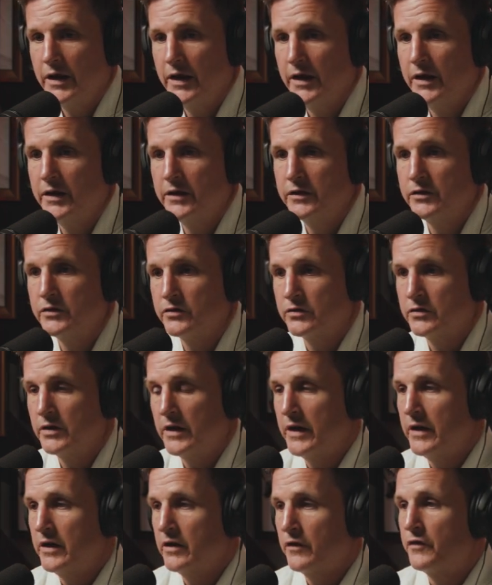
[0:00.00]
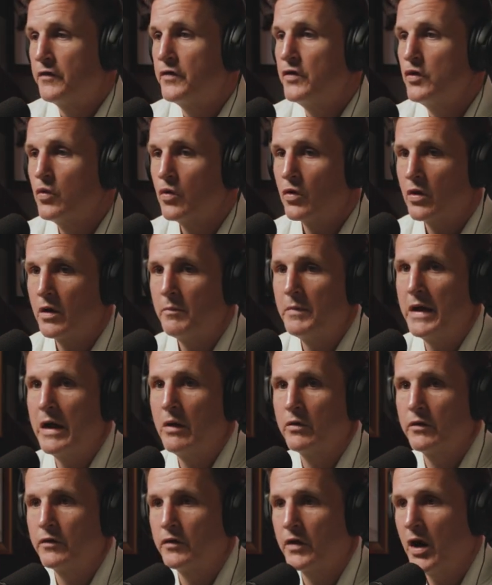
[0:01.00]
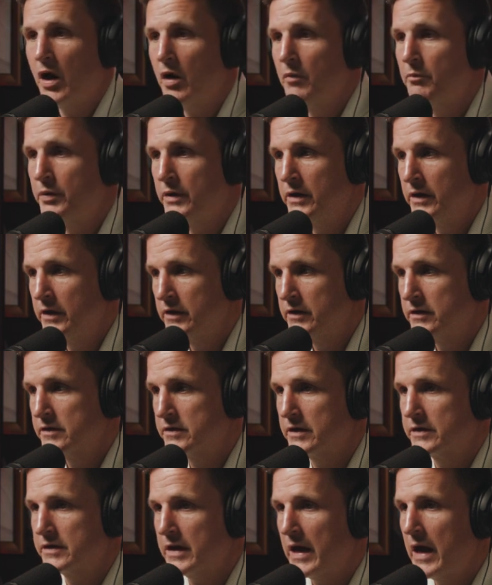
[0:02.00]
and a fewer amount of companies is